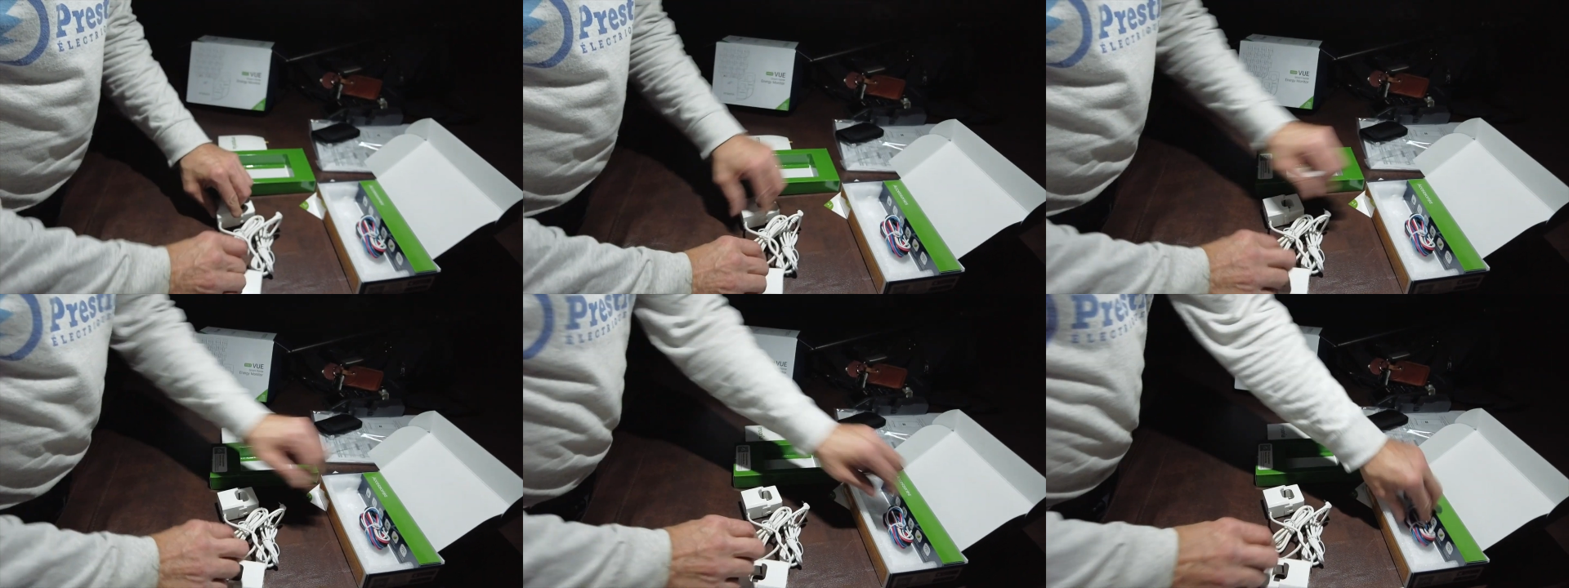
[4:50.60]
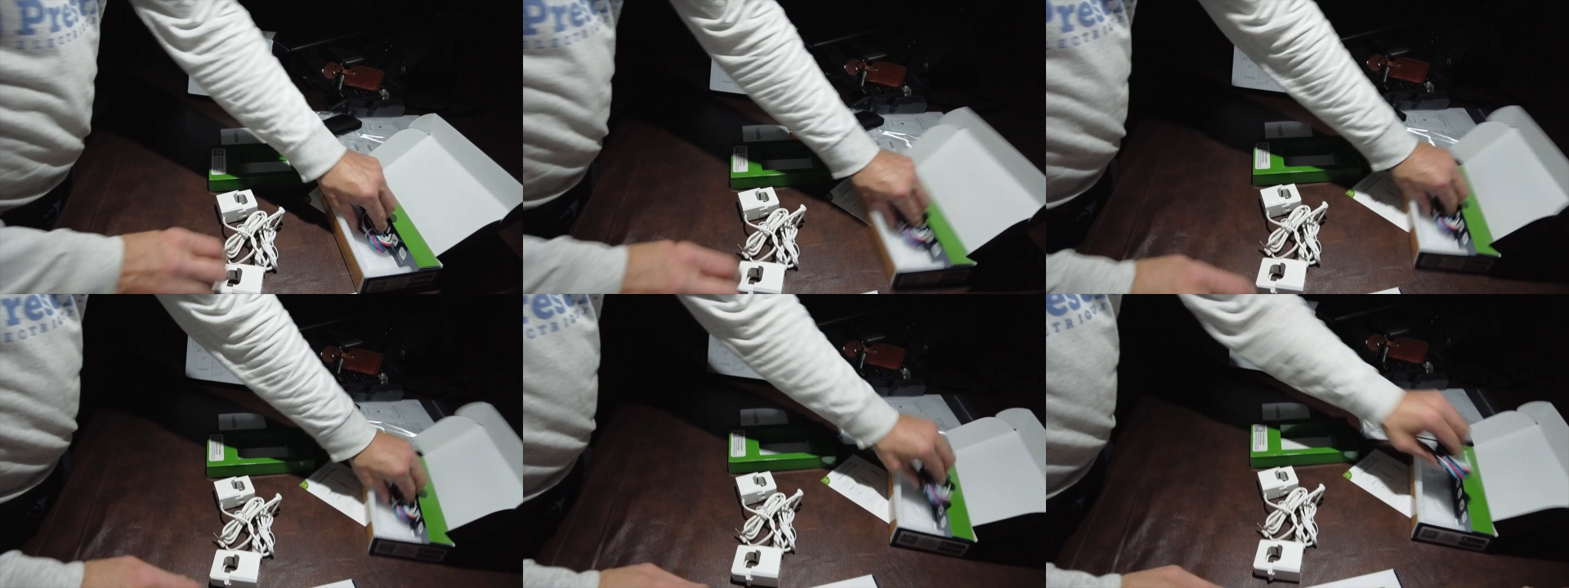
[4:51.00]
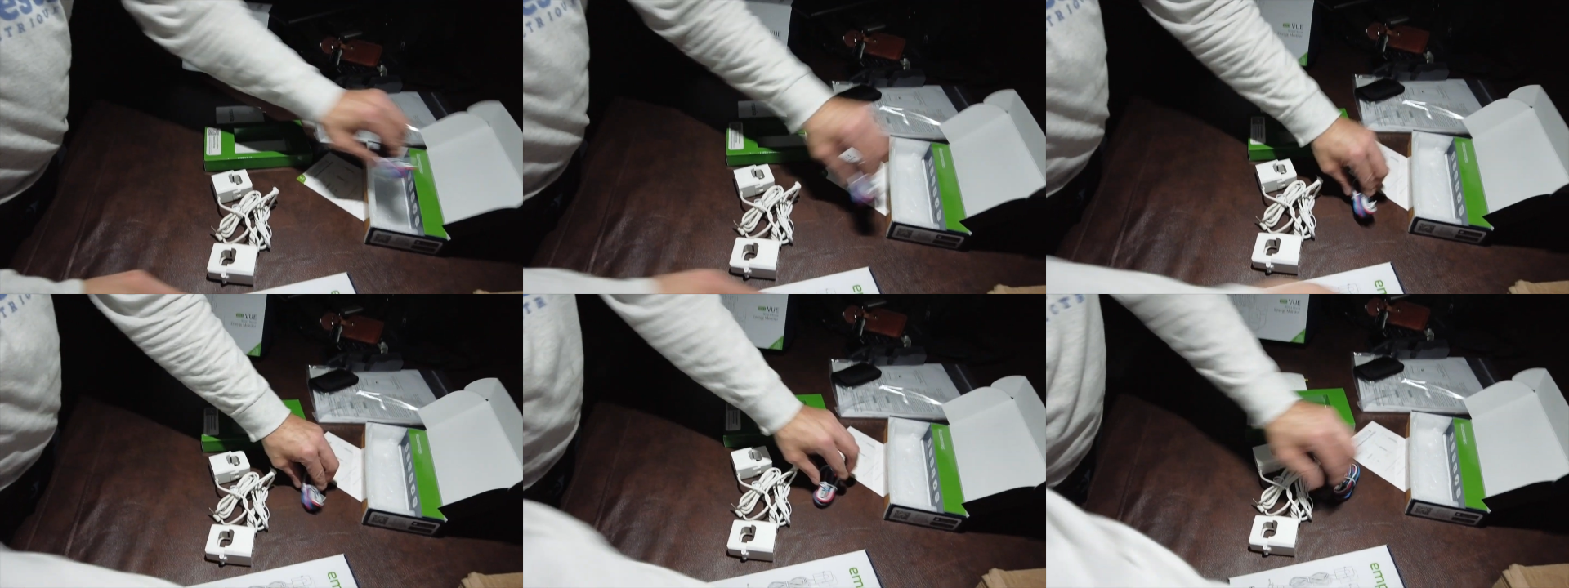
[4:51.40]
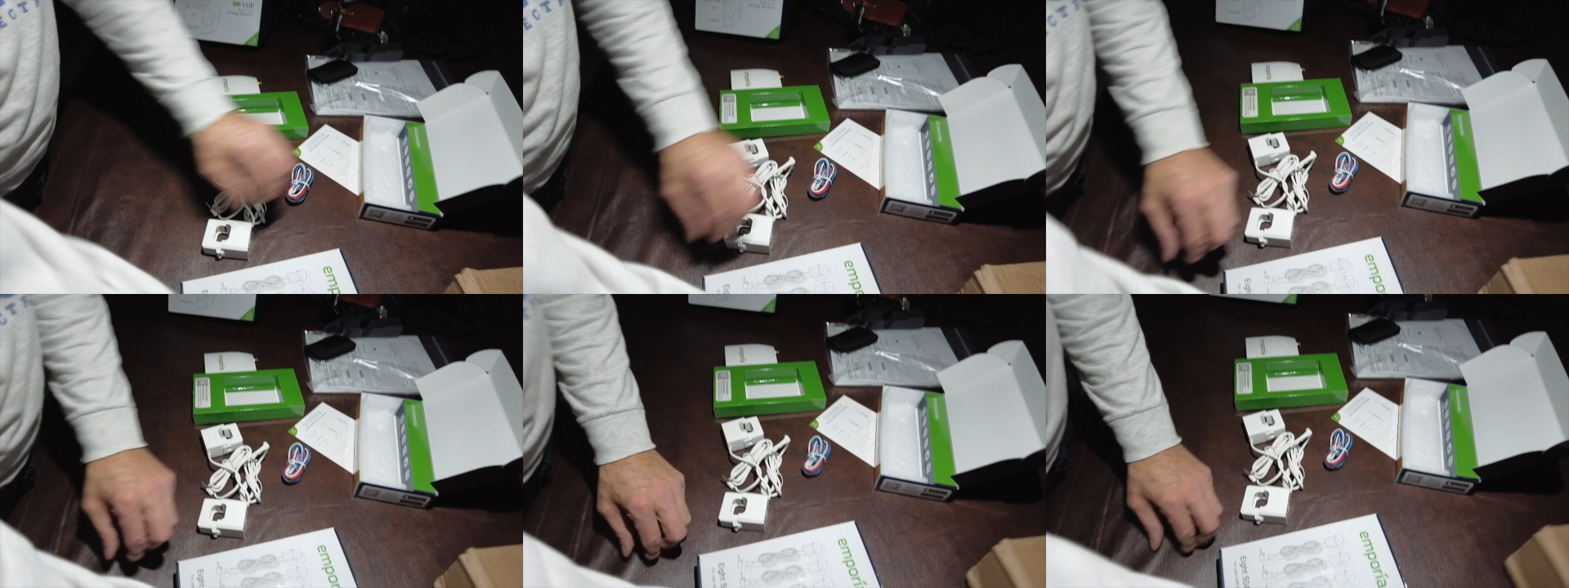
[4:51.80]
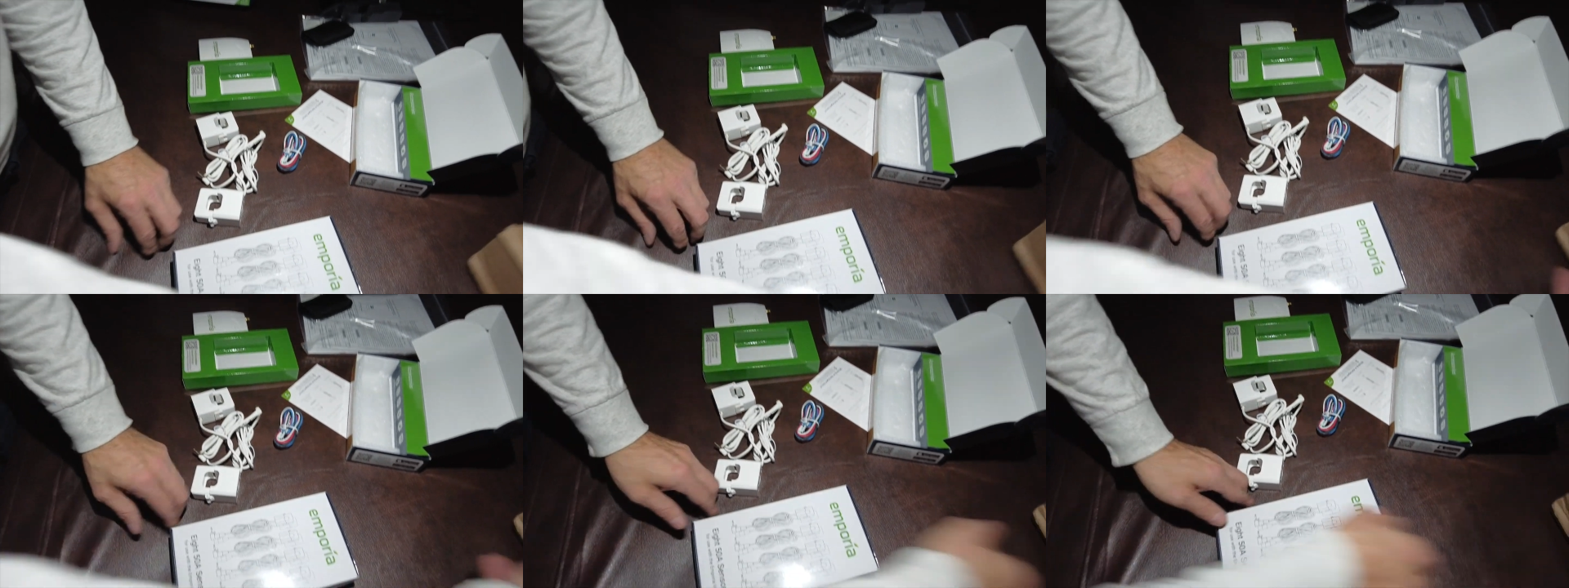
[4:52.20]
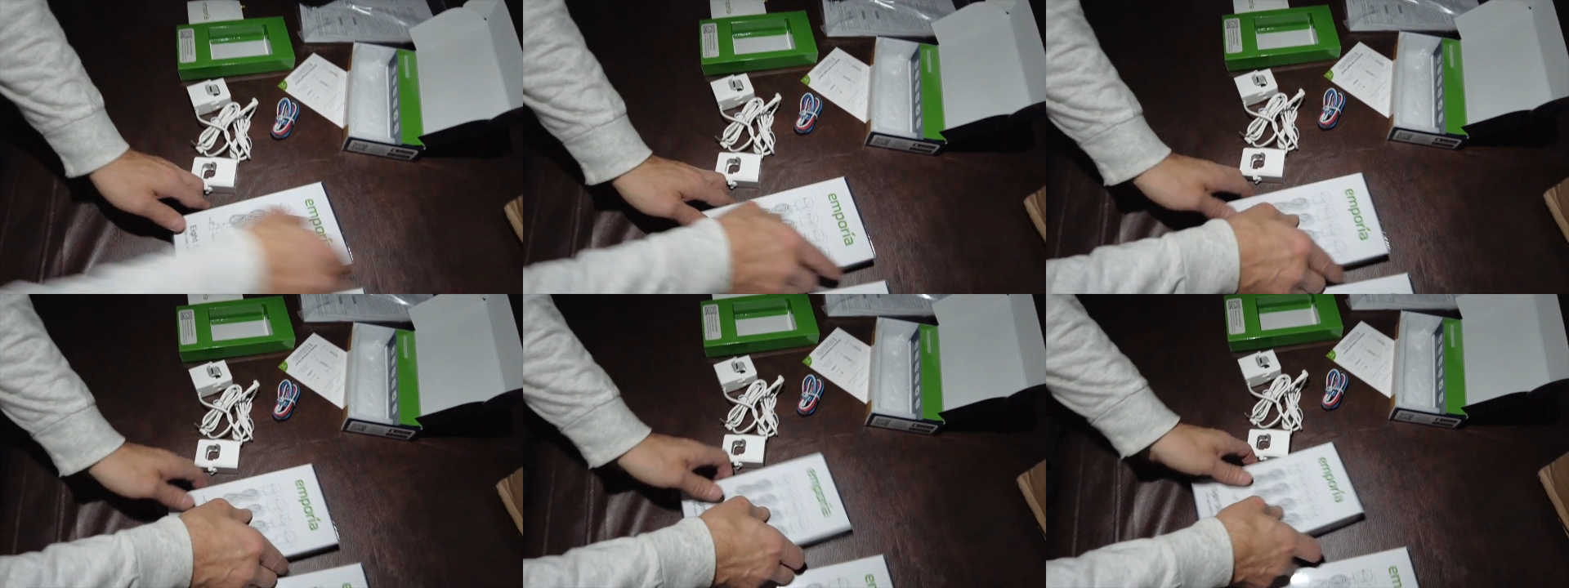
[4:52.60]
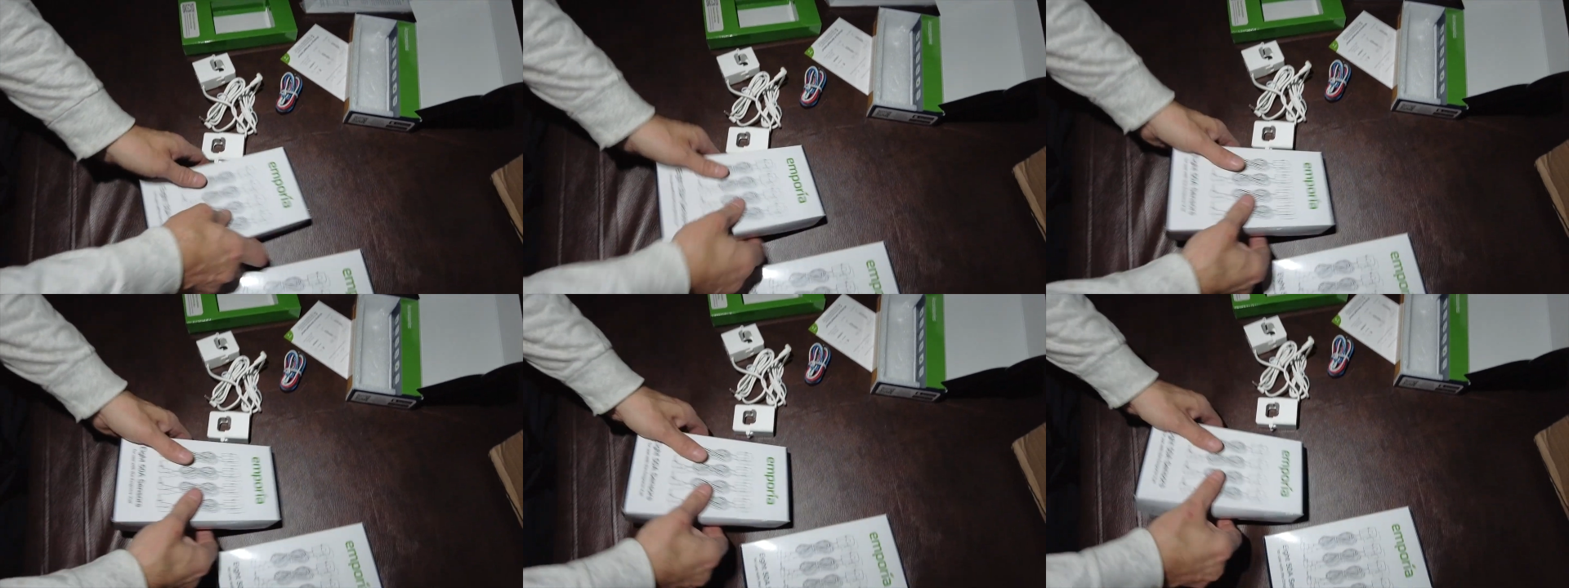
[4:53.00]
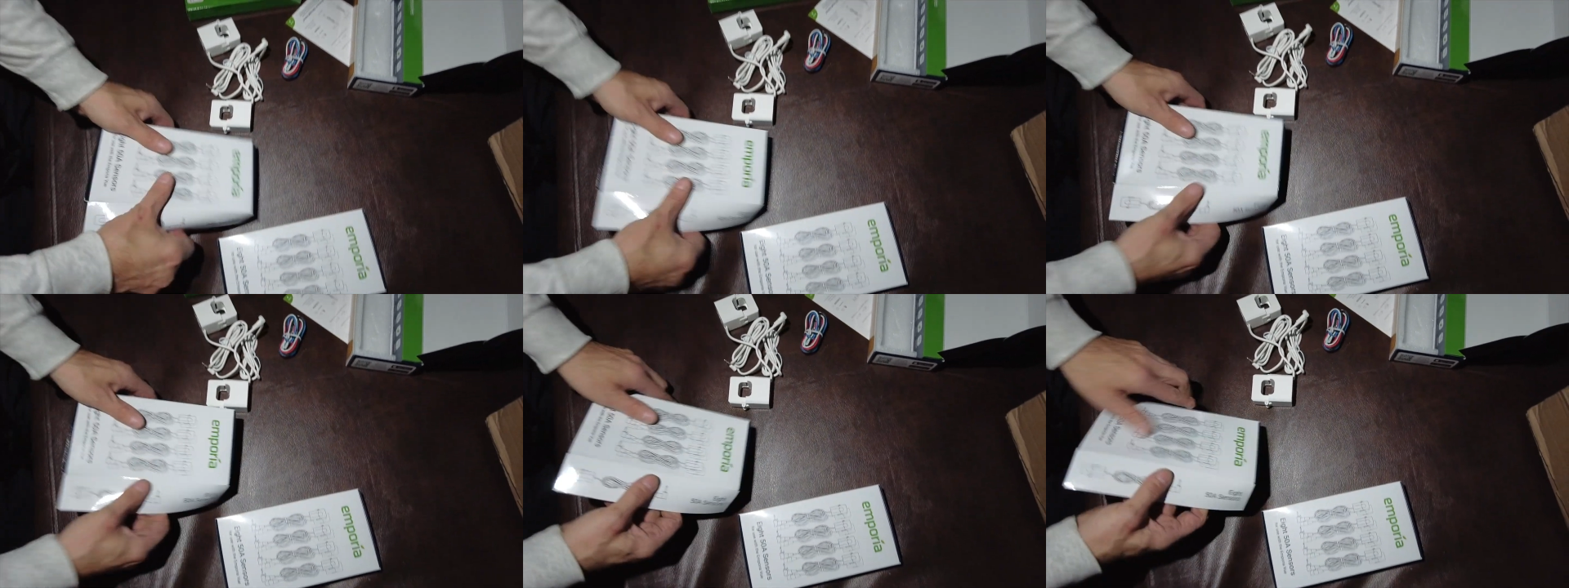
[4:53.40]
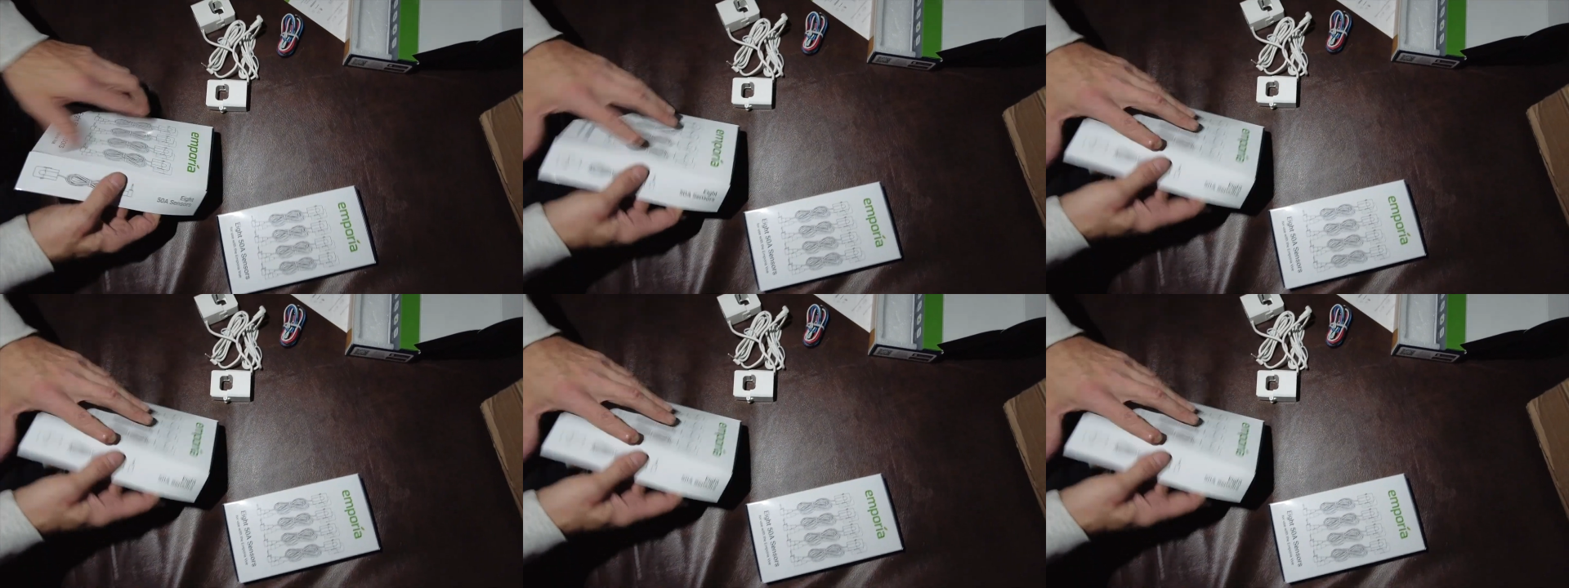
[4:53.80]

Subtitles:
Nobody's mouth can be seen.